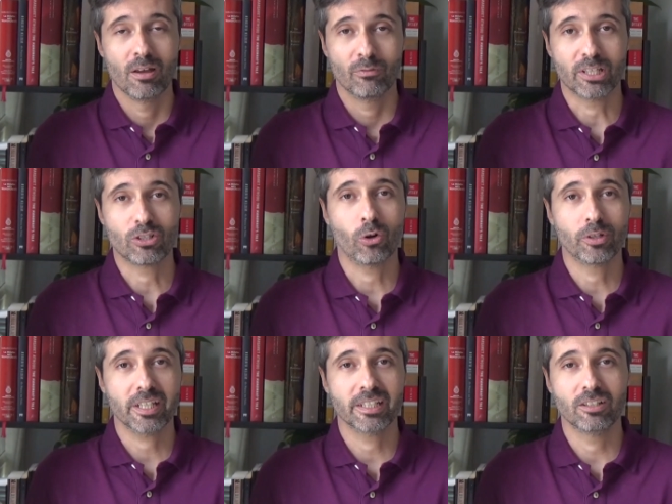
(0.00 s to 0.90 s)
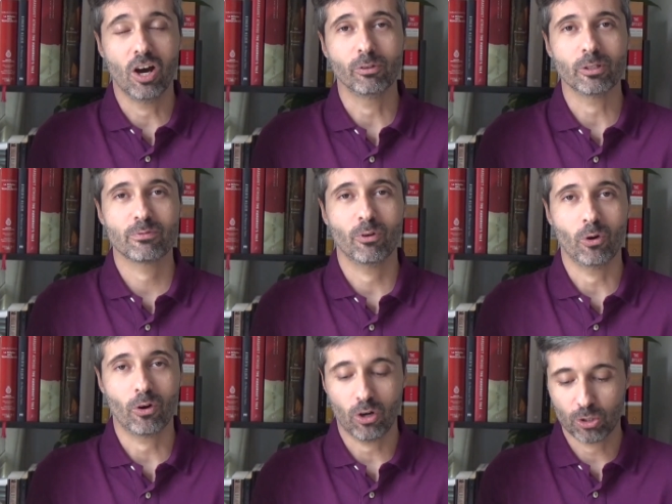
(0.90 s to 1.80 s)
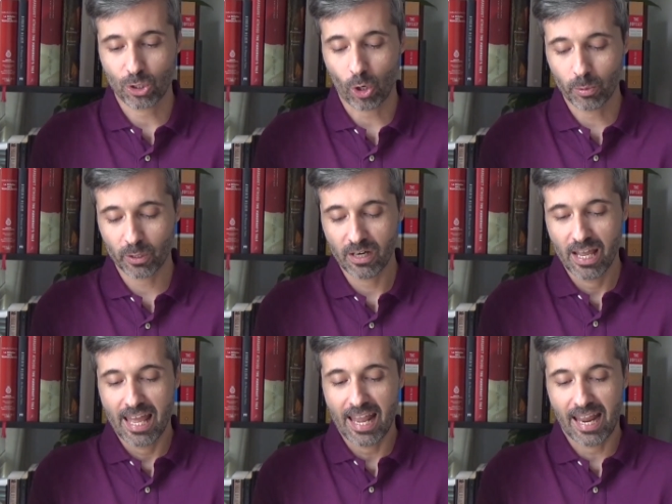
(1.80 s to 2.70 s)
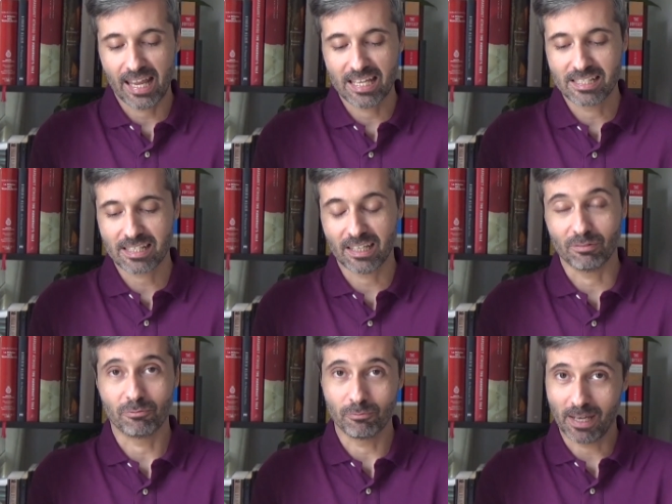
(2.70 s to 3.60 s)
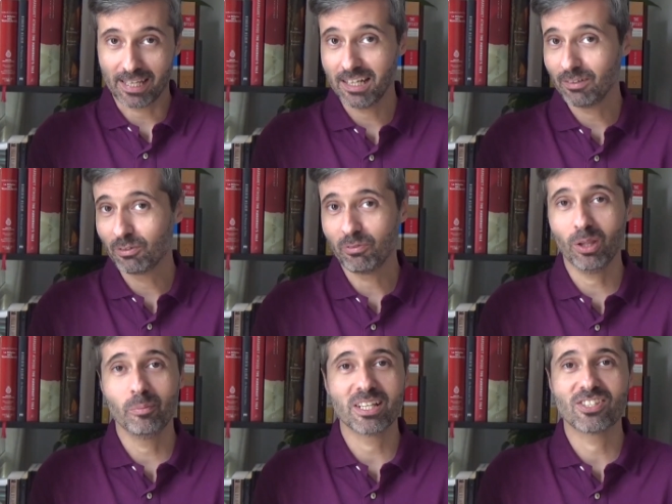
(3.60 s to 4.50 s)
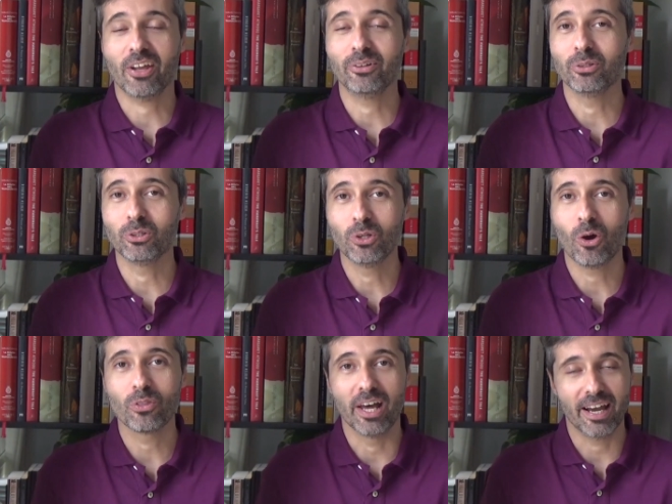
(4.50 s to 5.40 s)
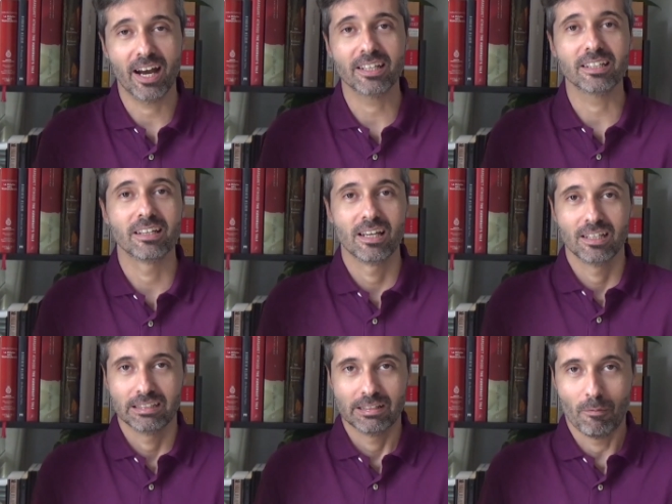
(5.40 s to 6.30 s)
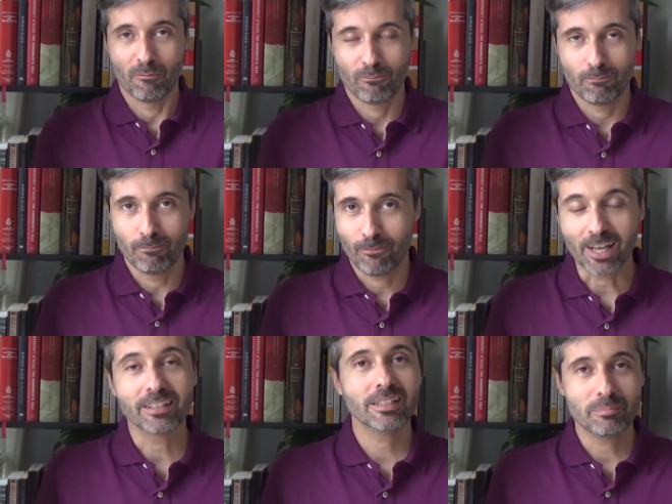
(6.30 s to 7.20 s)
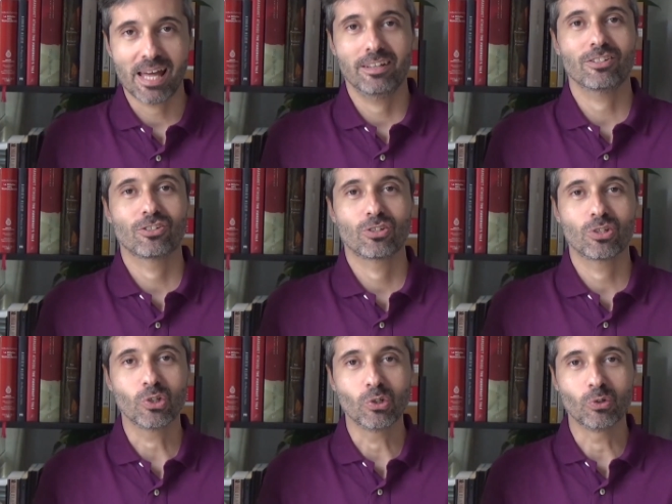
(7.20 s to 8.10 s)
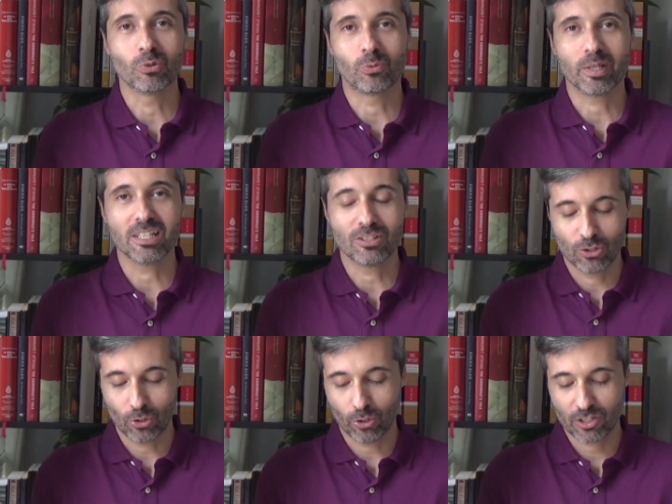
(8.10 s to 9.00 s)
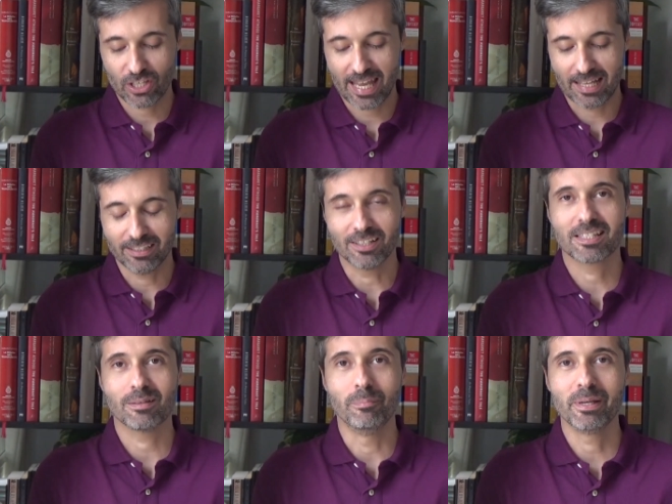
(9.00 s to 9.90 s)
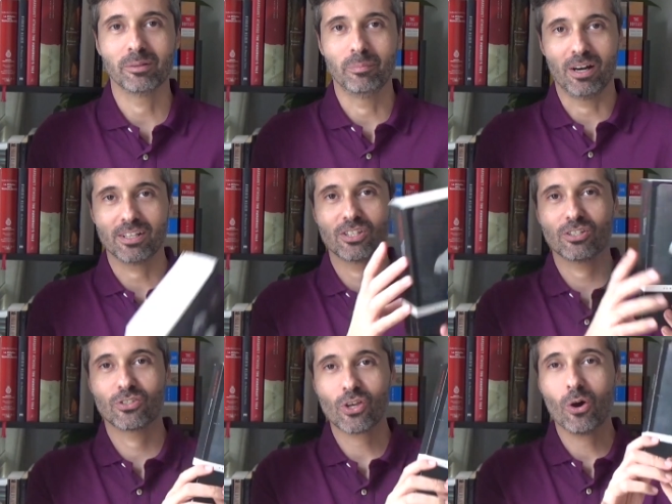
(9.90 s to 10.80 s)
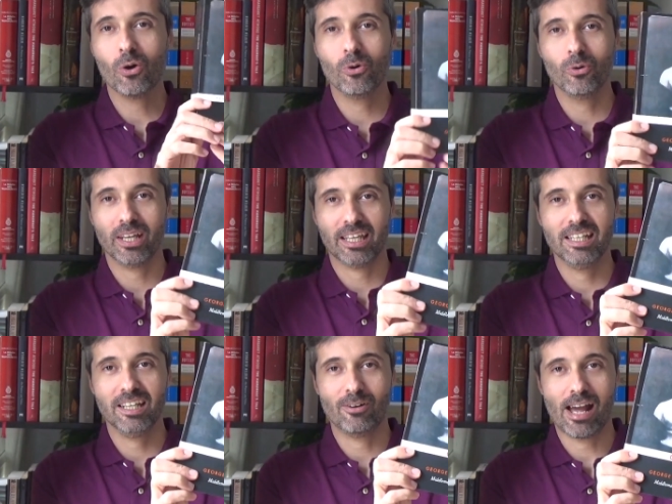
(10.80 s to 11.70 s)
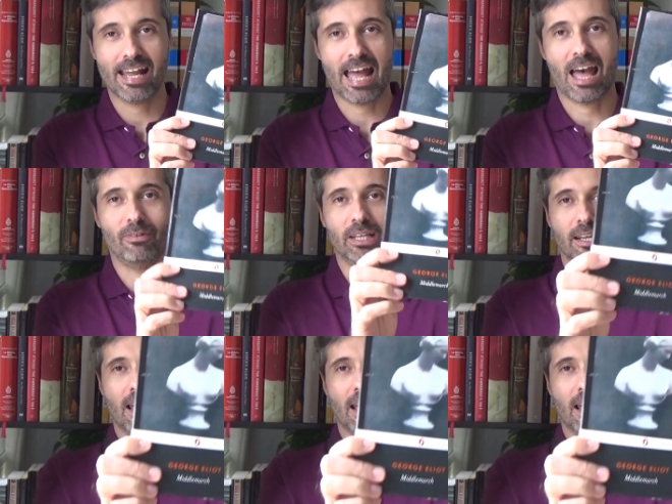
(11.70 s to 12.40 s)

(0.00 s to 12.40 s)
Victorian novels for October. And if you follow my channel, you know that I finally managed to read George Eliot's Middlemarch. So here I have it.